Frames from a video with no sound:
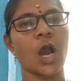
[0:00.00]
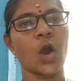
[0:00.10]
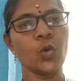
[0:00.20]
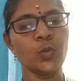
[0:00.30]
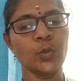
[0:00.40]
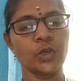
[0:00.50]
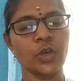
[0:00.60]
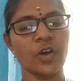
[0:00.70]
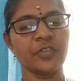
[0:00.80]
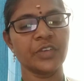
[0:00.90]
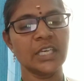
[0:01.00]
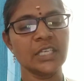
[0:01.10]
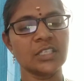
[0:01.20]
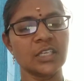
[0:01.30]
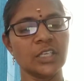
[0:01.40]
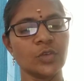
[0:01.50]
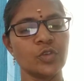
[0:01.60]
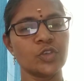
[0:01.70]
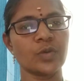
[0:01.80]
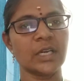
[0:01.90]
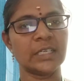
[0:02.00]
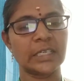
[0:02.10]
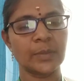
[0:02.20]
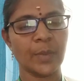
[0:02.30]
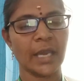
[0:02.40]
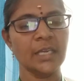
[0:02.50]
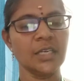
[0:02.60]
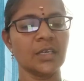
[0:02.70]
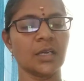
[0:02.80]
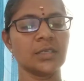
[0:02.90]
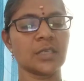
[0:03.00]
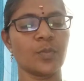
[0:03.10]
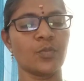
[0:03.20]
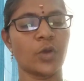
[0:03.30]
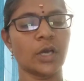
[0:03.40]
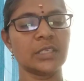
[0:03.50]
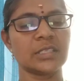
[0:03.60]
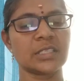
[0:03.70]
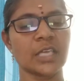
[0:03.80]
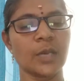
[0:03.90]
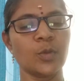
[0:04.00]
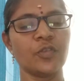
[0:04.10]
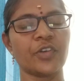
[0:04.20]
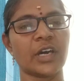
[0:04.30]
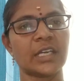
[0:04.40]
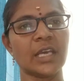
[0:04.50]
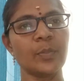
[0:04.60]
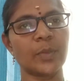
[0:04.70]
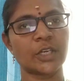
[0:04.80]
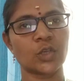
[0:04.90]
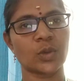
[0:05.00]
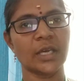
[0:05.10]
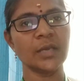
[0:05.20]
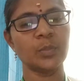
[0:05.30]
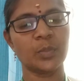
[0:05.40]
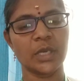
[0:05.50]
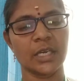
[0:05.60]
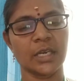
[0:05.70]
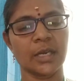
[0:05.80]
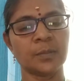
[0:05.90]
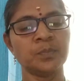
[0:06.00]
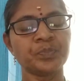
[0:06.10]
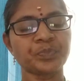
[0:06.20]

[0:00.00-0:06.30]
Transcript: Output of each individual remained somewhat stable for a particular period.